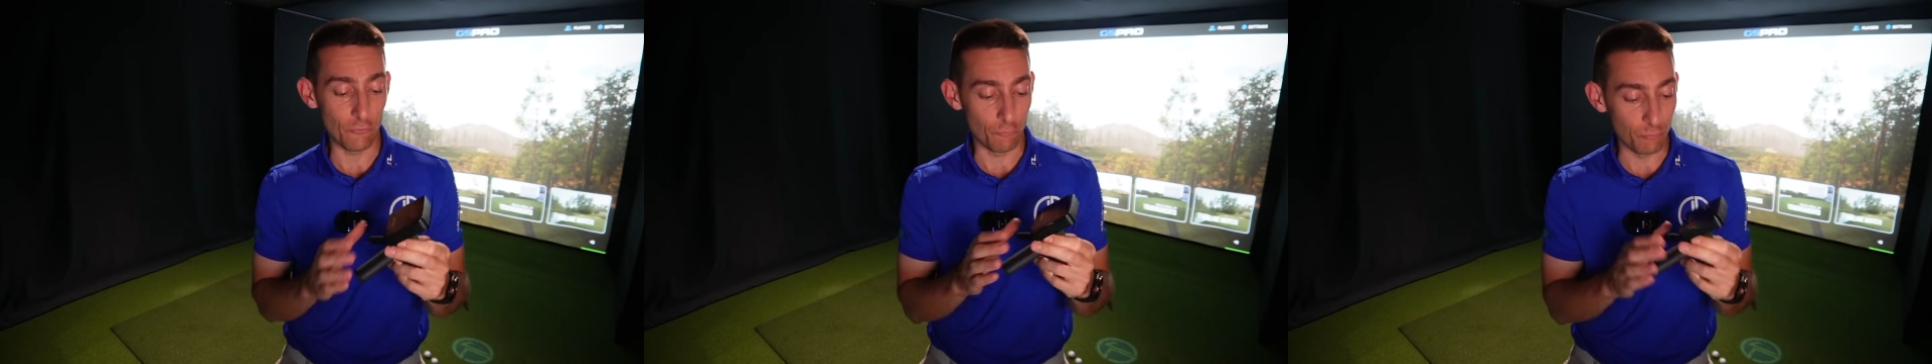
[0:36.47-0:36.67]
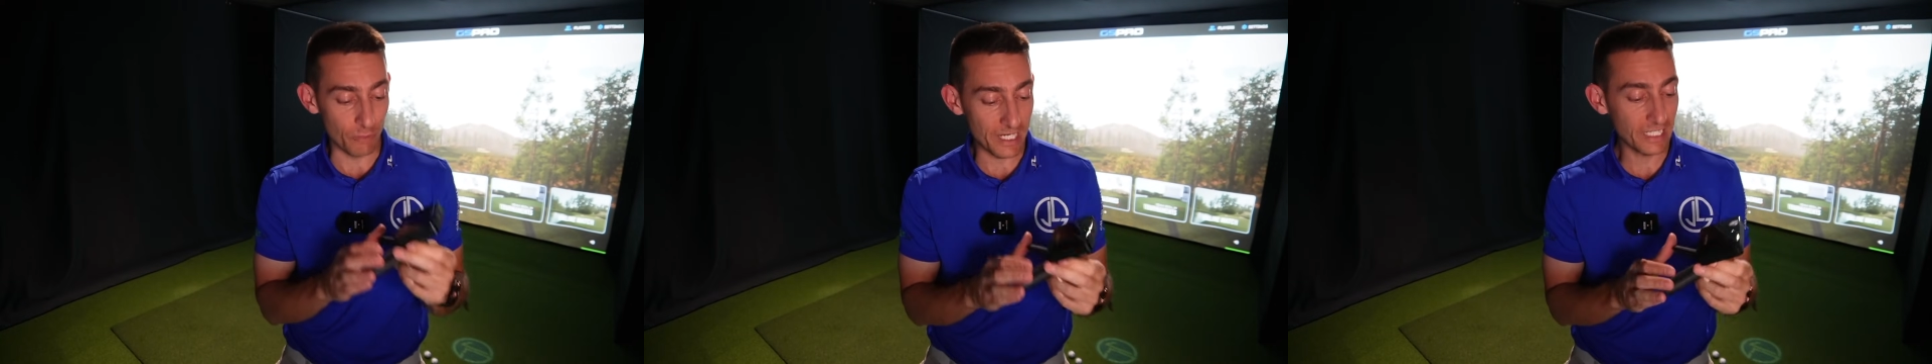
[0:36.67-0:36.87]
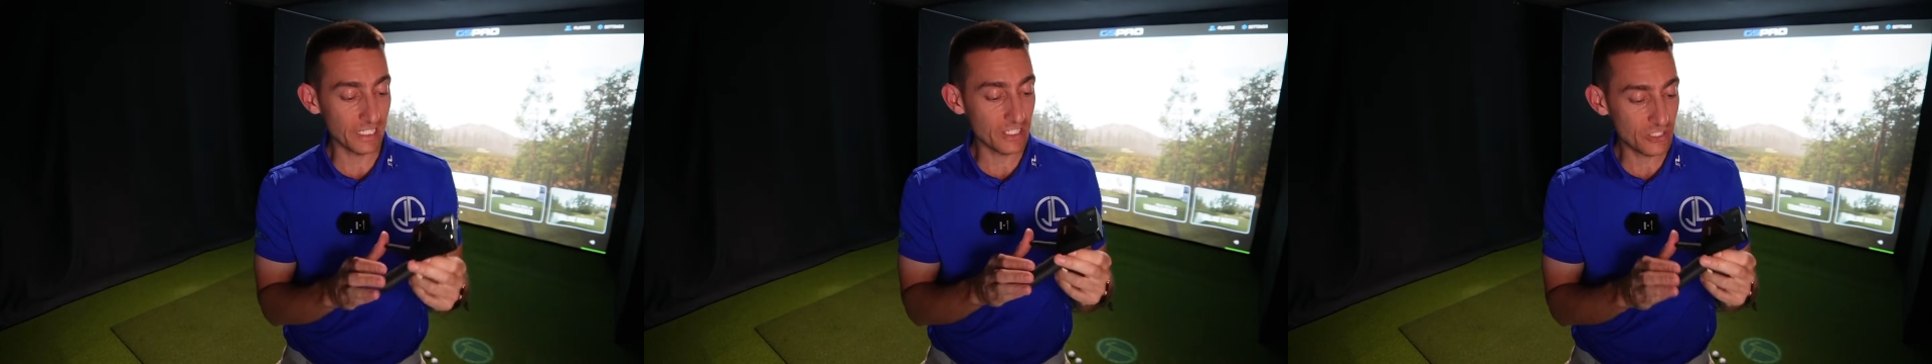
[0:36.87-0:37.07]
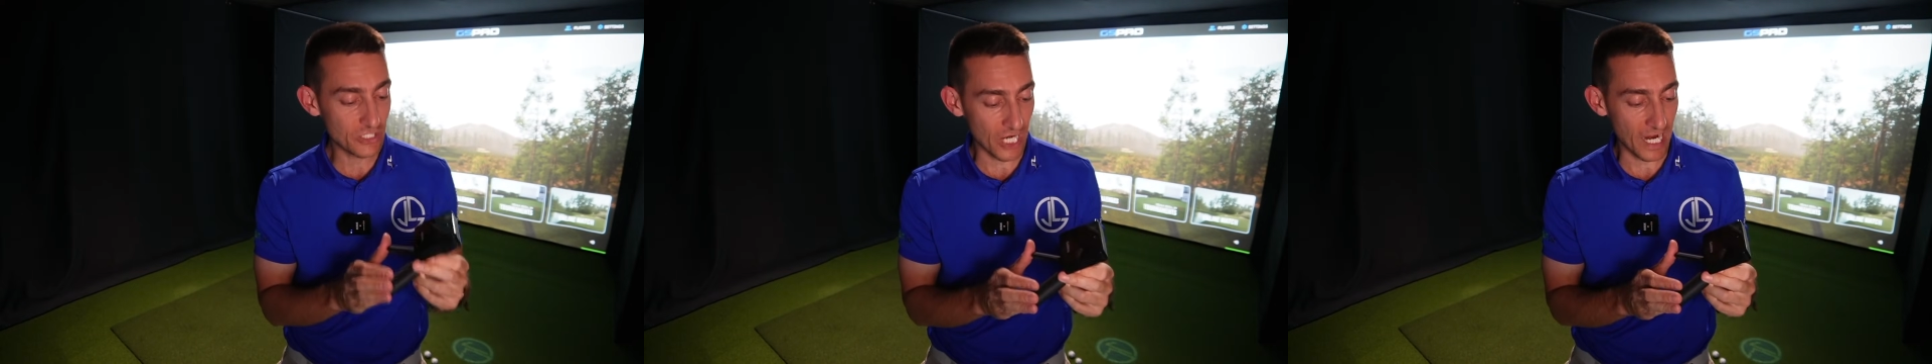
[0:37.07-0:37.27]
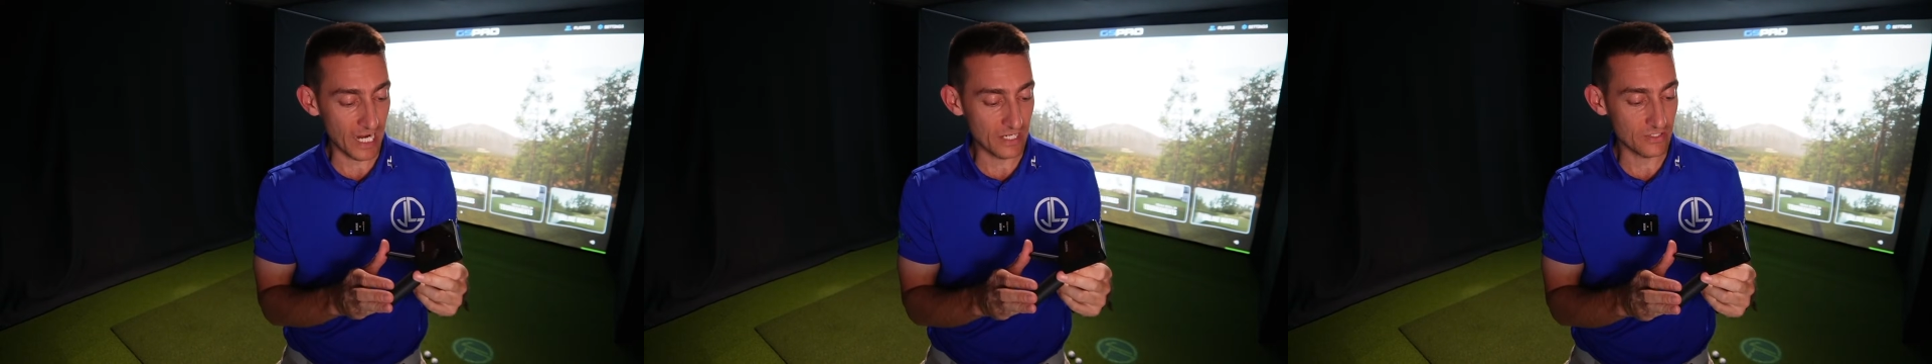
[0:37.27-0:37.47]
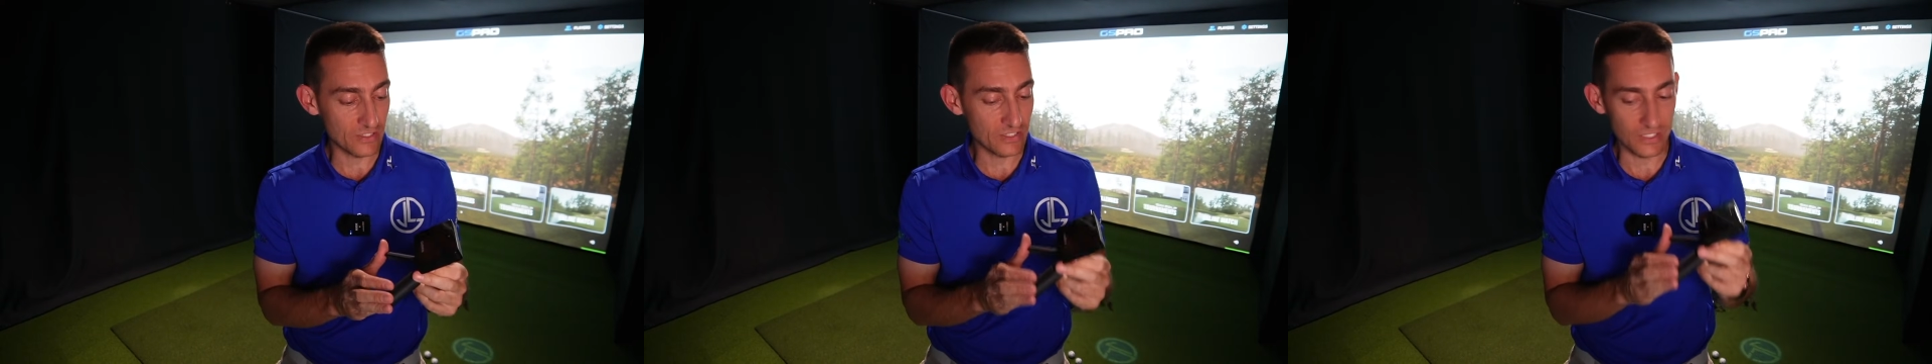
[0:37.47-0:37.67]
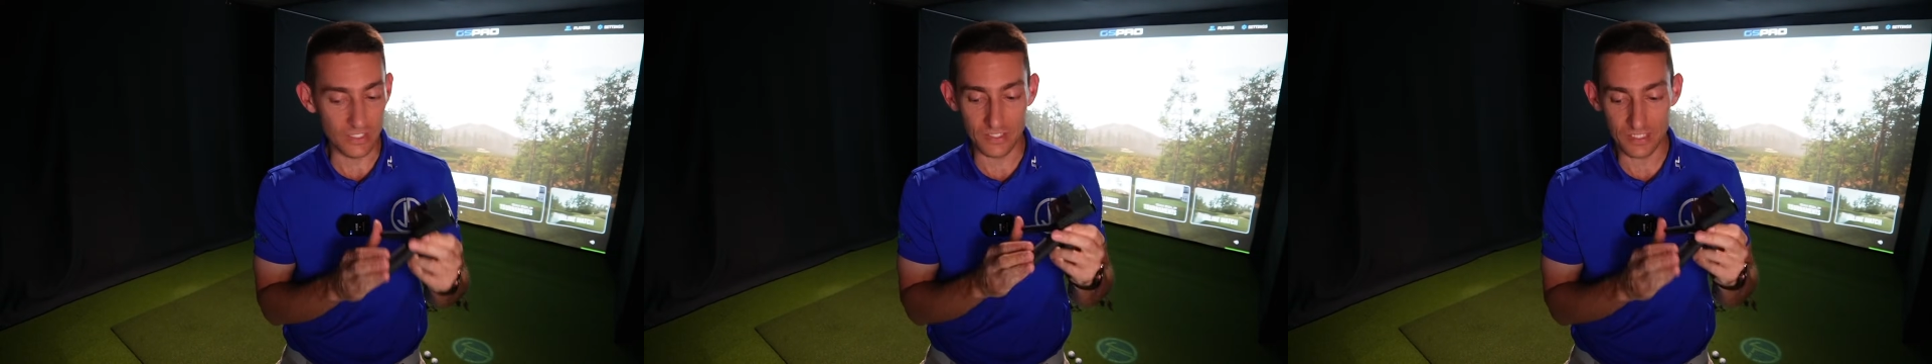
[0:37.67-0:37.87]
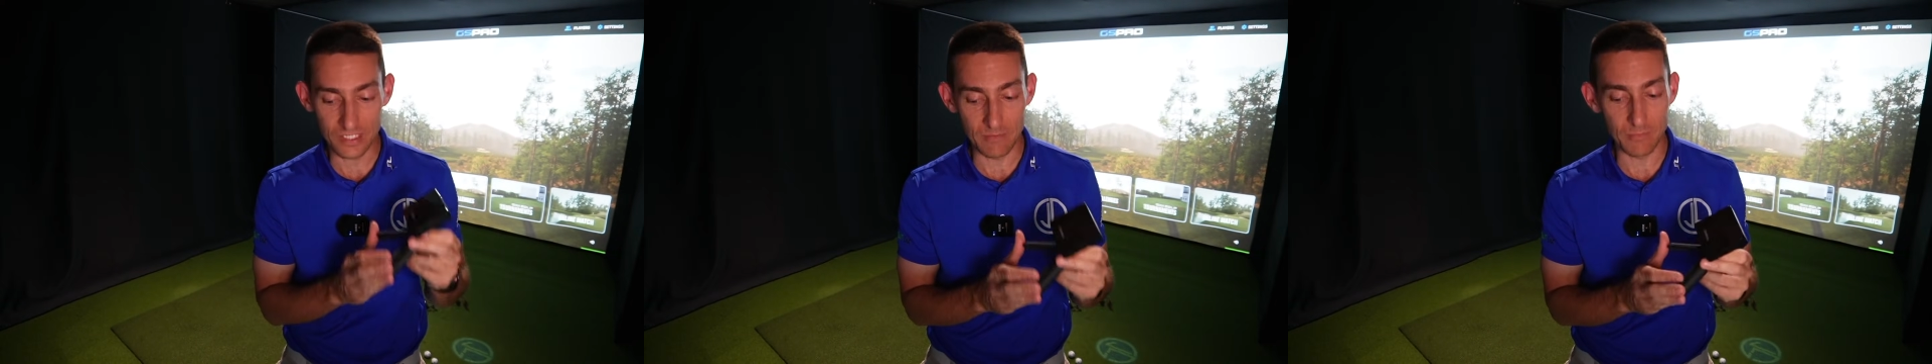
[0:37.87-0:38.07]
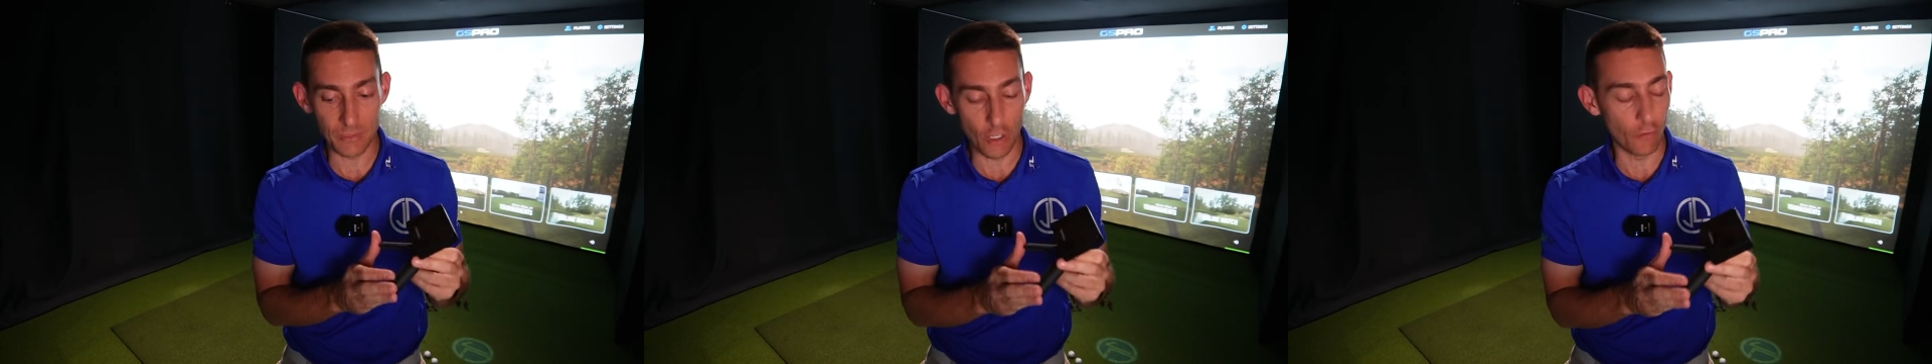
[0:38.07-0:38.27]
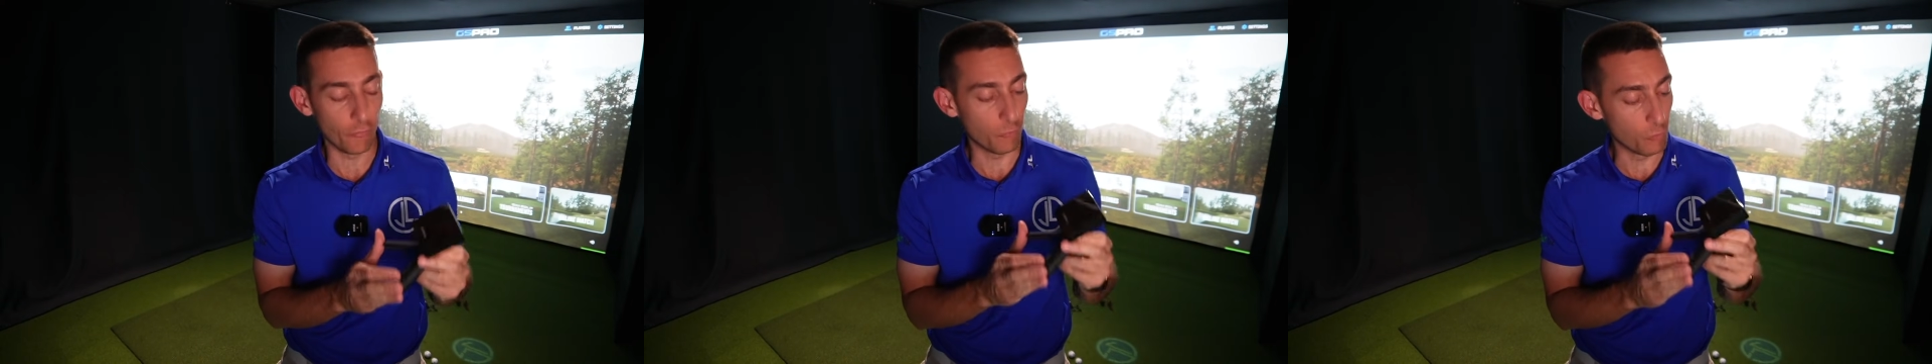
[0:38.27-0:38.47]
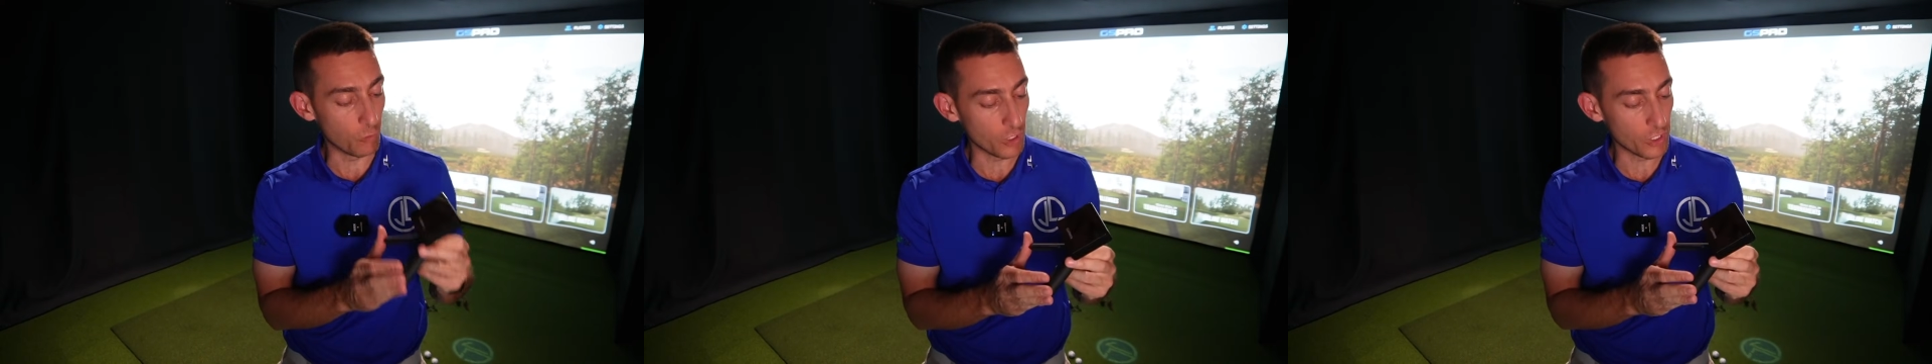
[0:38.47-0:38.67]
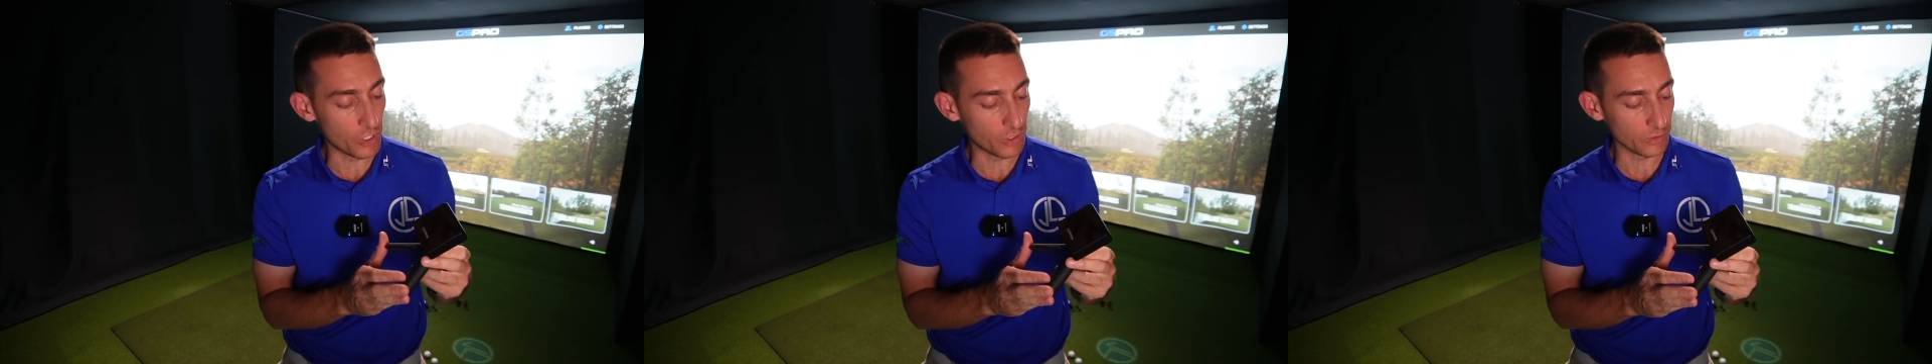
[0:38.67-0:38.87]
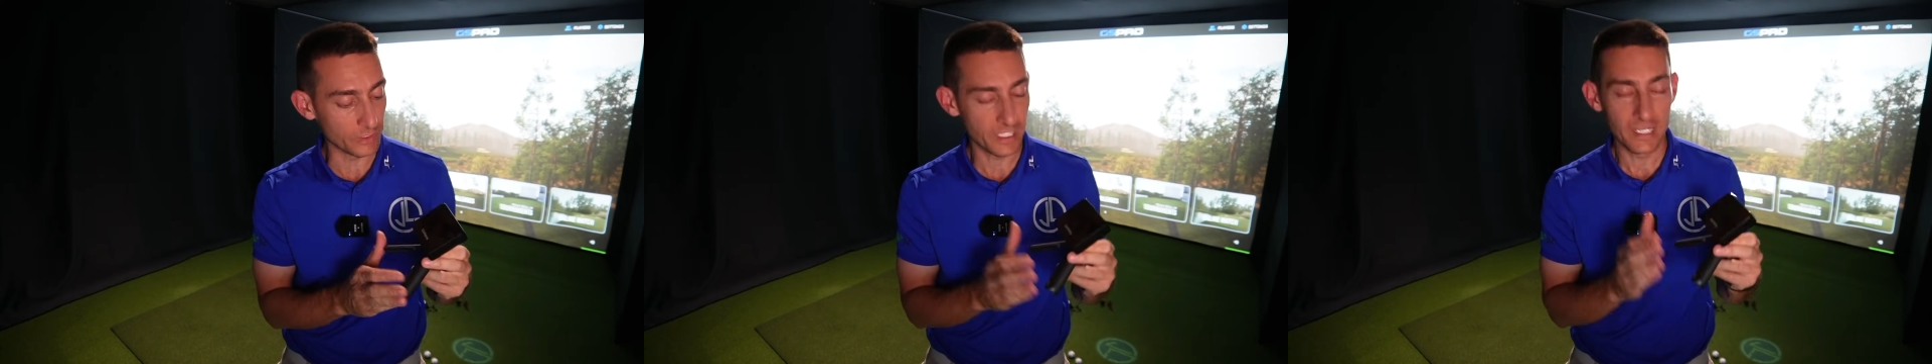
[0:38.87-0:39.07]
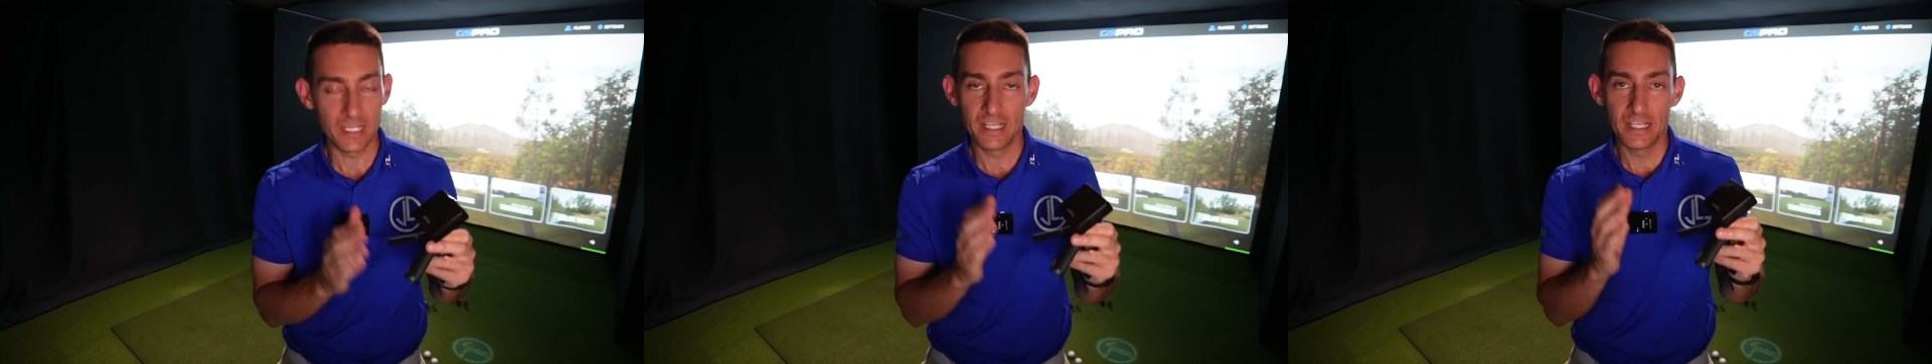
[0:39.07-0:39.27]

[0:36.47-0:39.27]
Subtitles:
really changed the sim golf world.